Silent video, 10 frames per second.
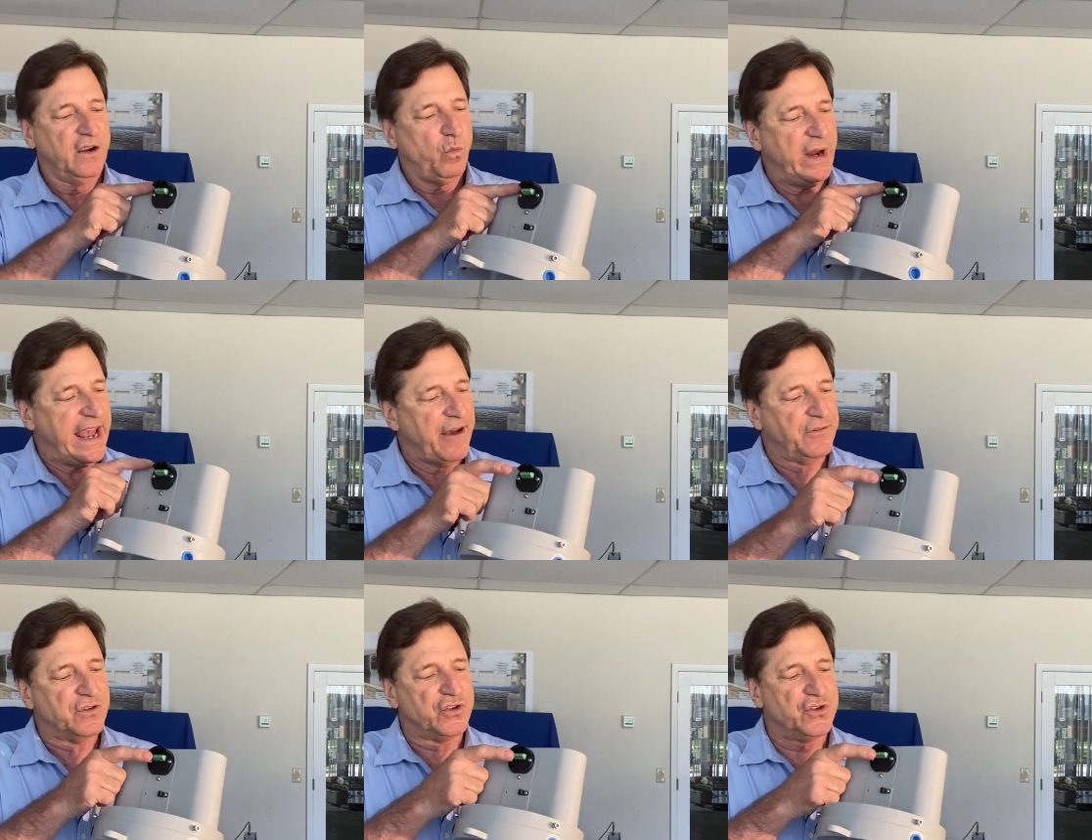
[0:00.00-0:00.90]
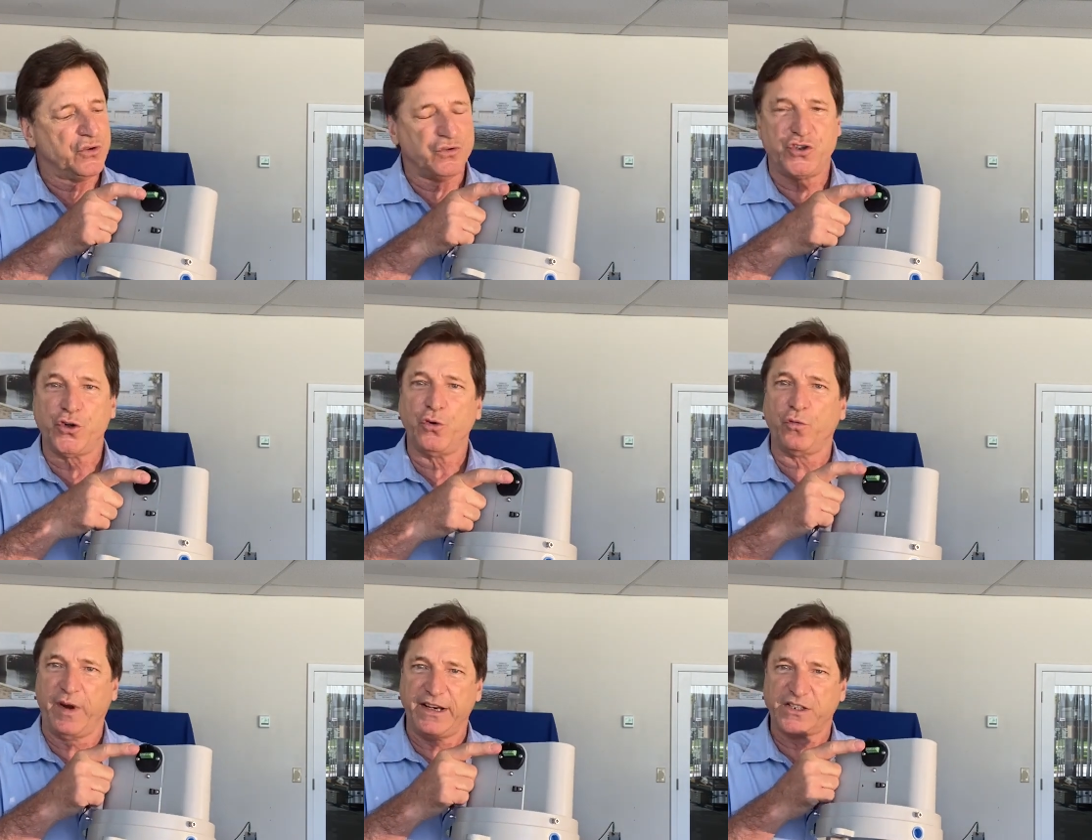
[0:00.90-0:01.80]
We have
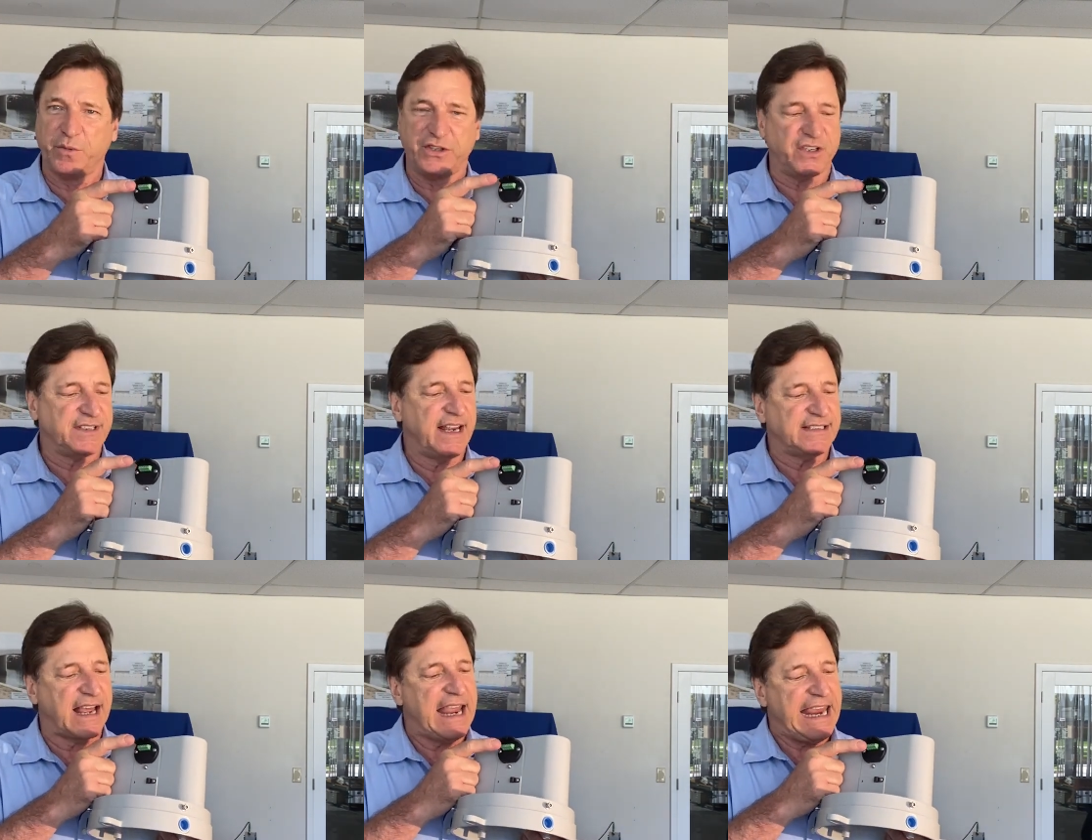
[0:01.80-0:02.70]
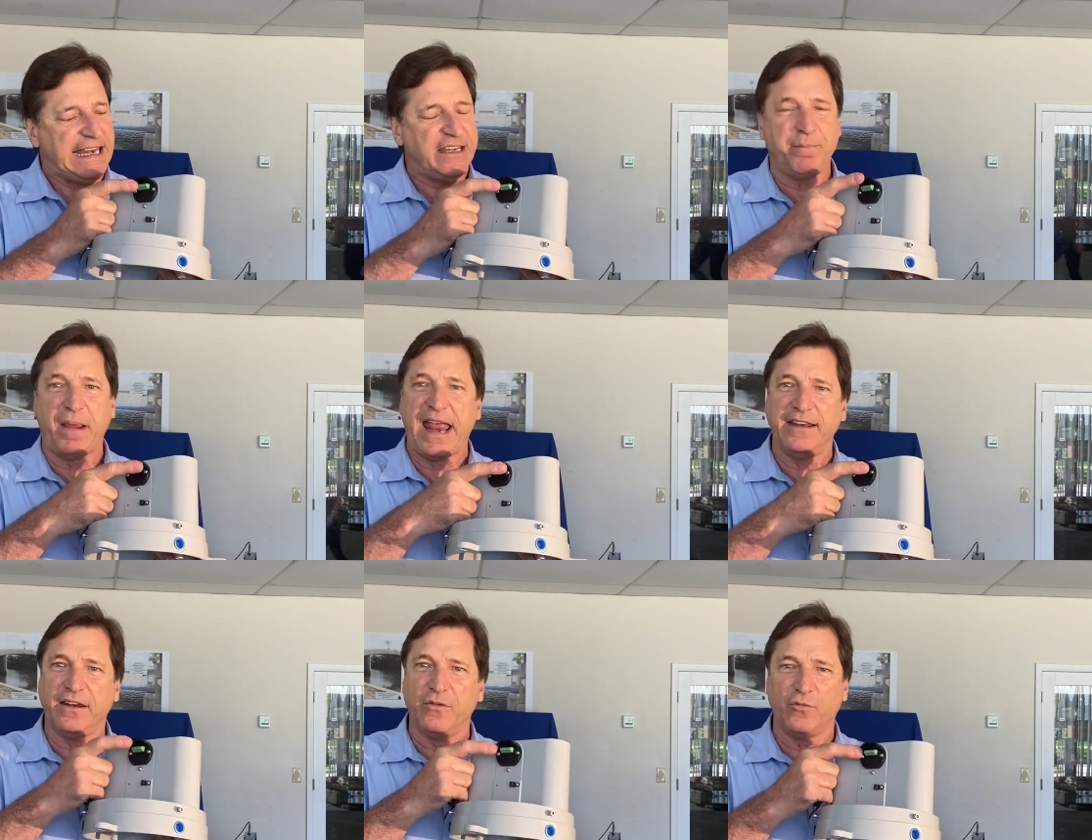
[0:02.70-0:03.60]
dual reed switches. These are
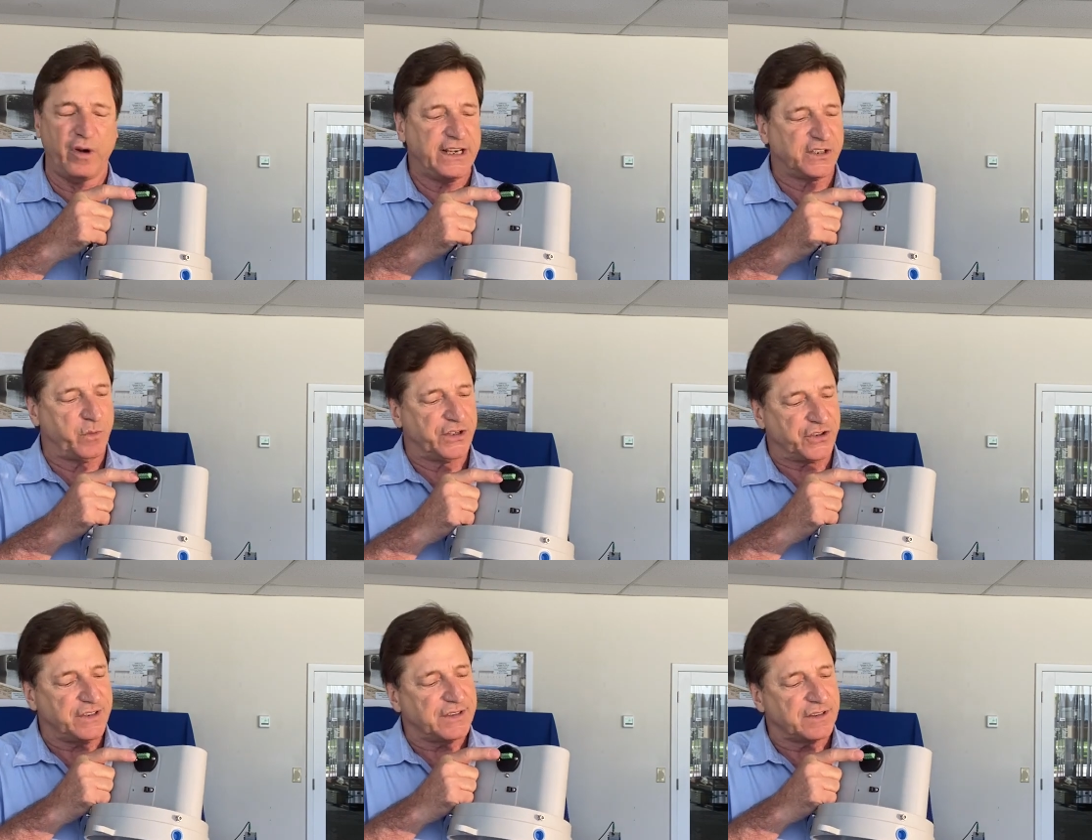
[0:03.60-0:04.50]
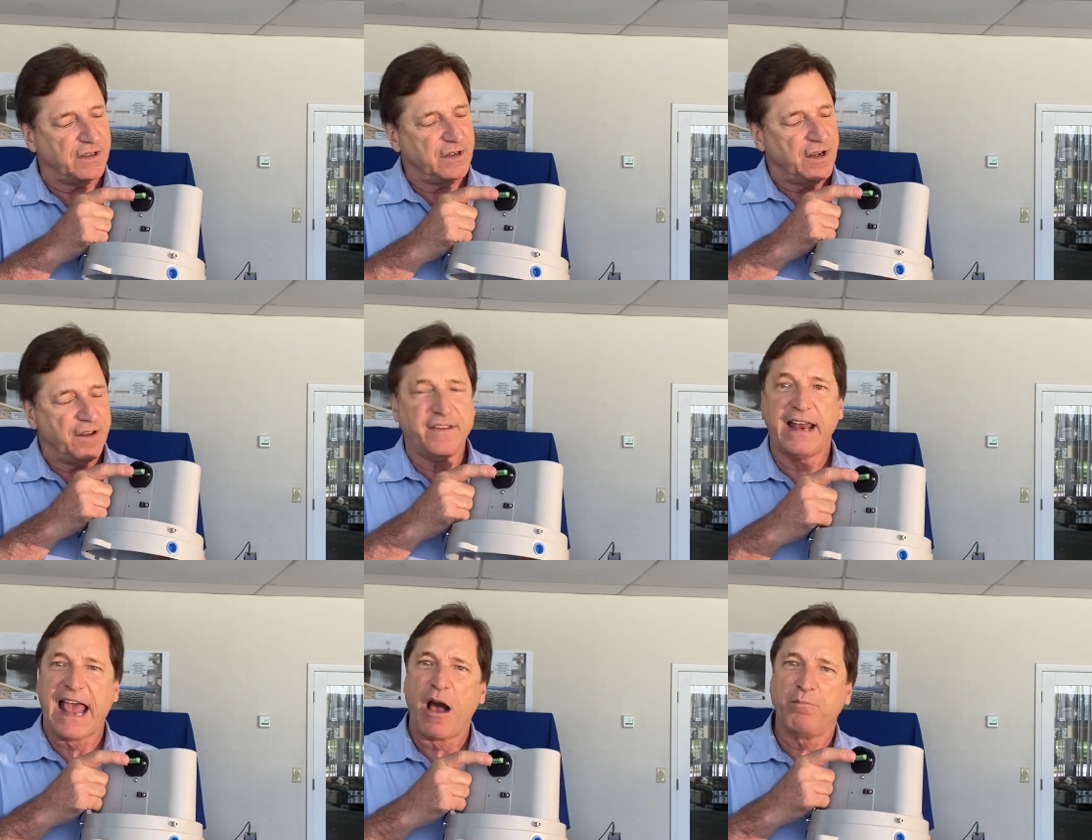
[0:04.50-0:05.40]
independent reed switches
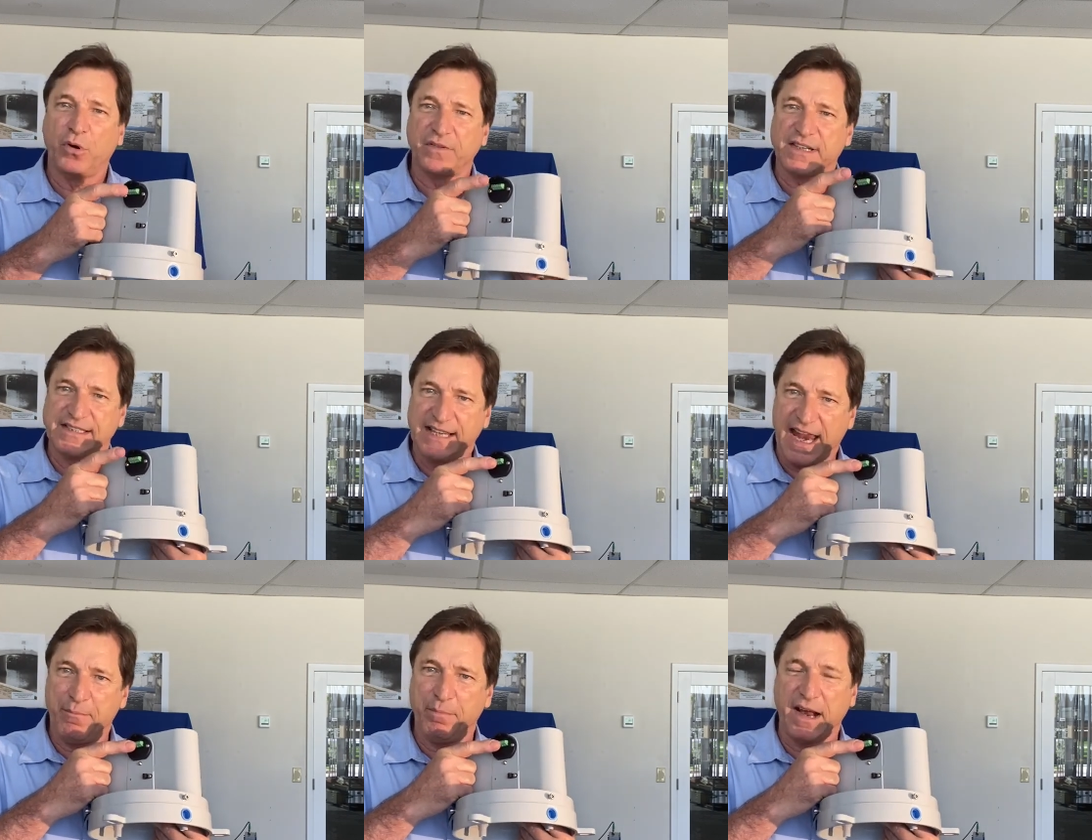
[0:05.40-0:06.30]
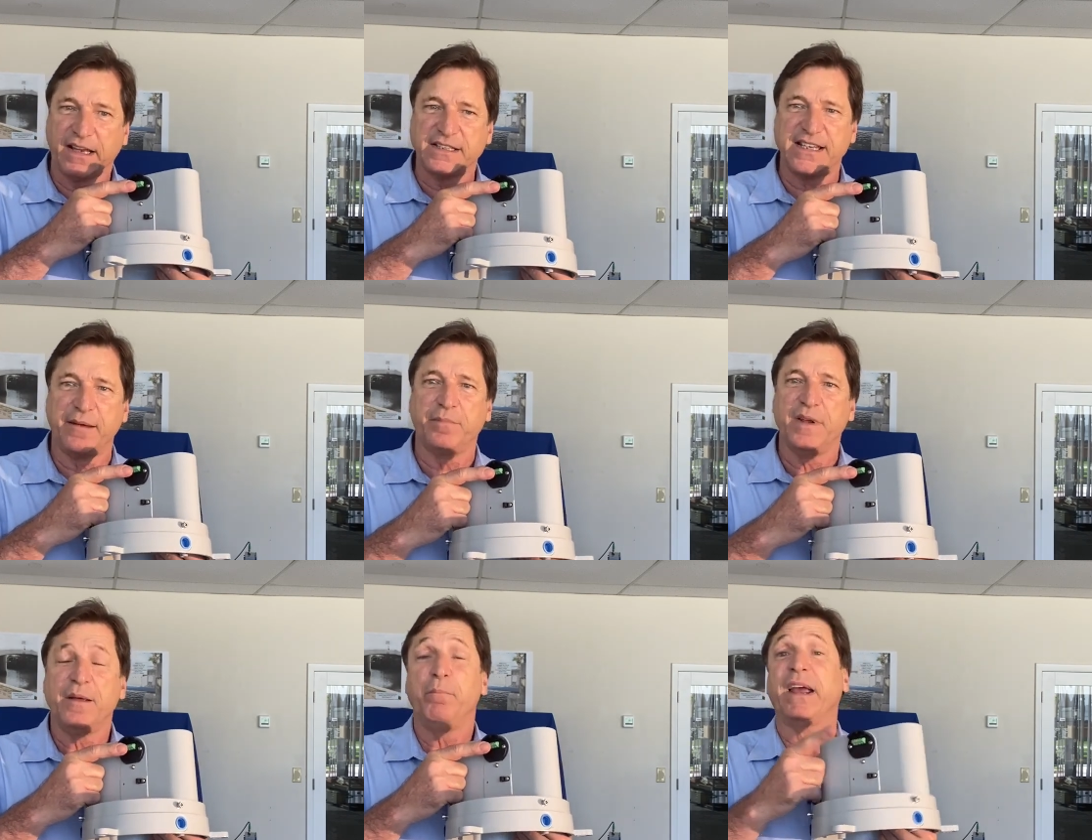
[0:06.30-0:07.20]
that output the same bucket tip
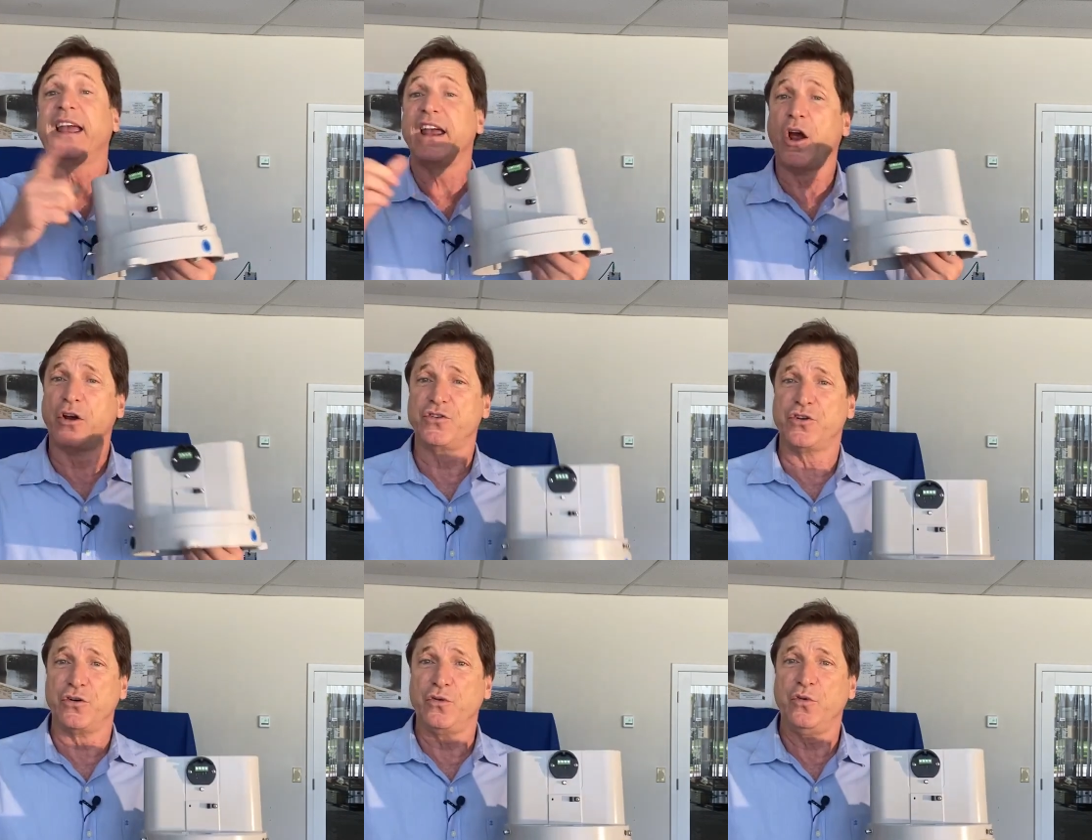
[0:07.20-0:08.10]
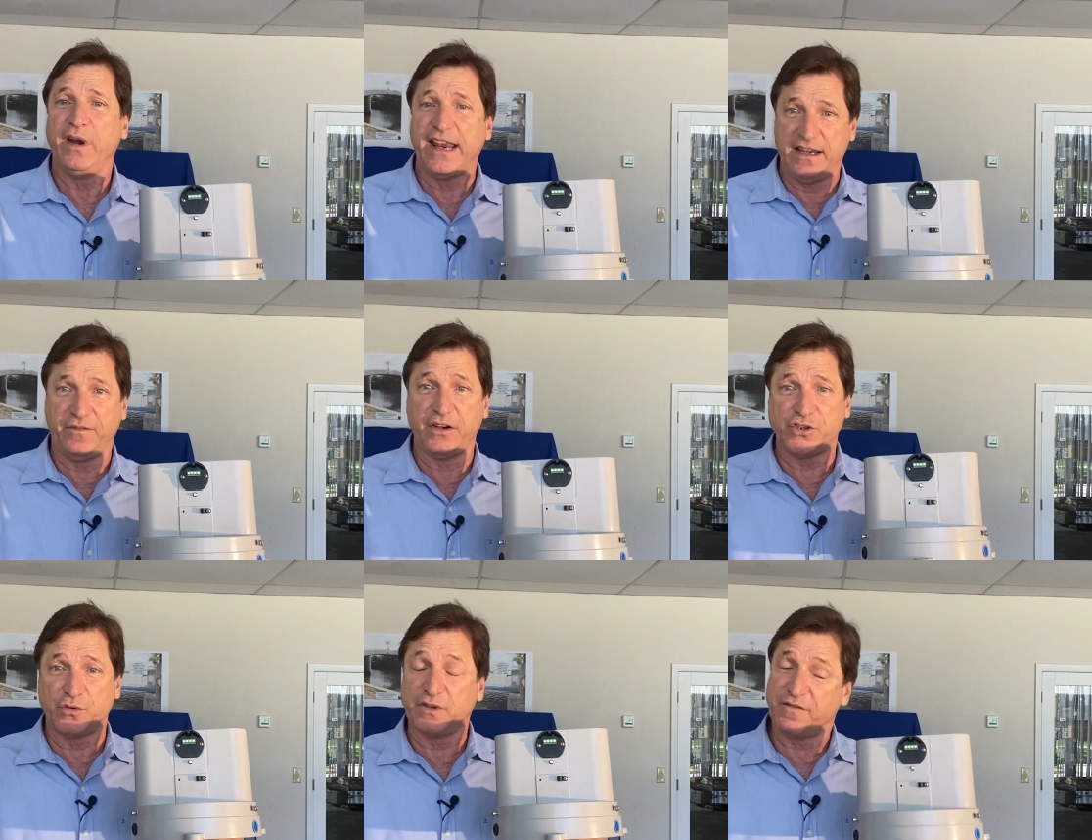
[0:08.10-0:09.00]
but can go to 2
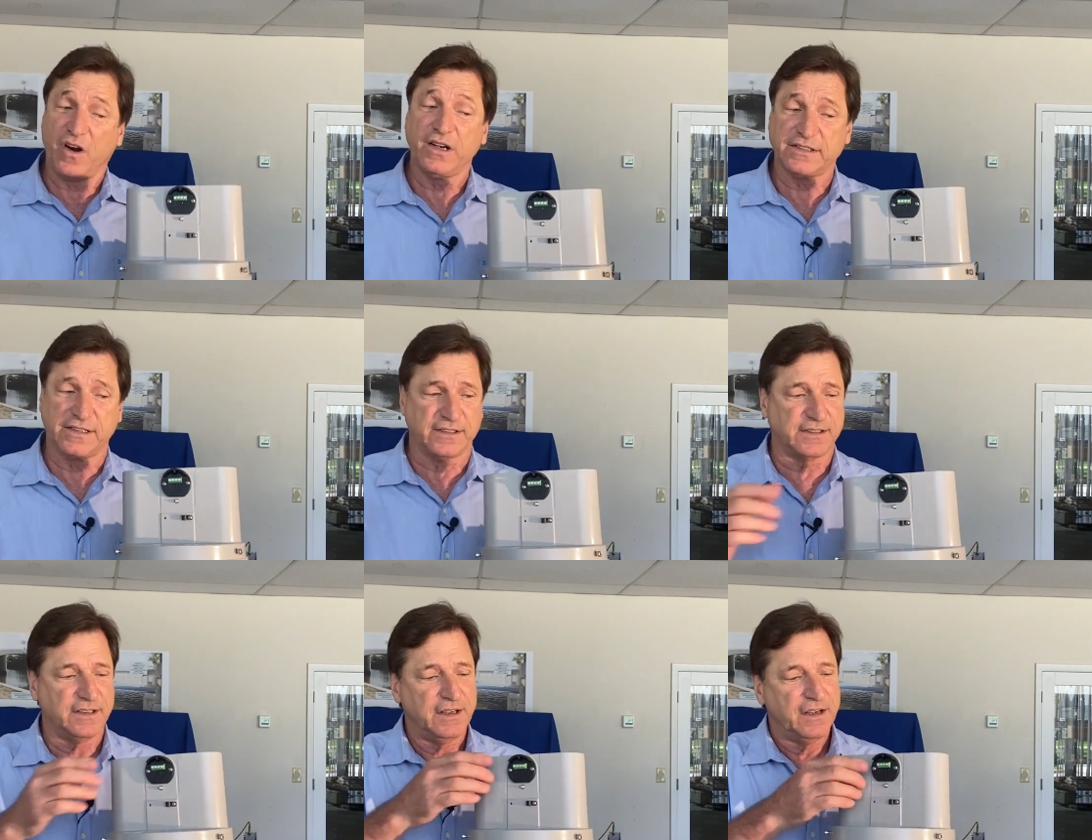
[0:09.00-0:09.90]
individual devices.